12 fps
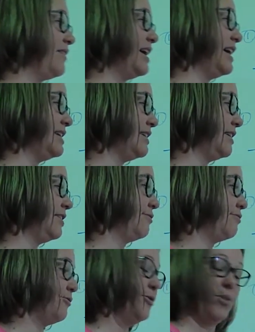8 and
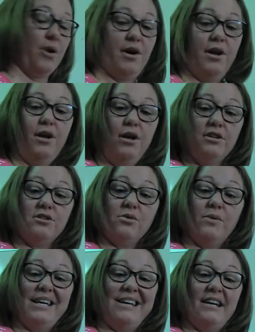4. So
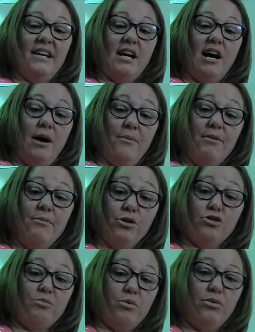we need a common
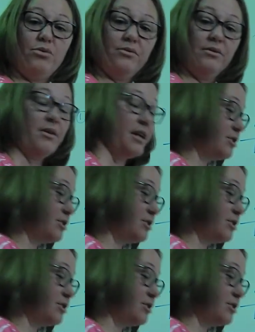multiple. Let's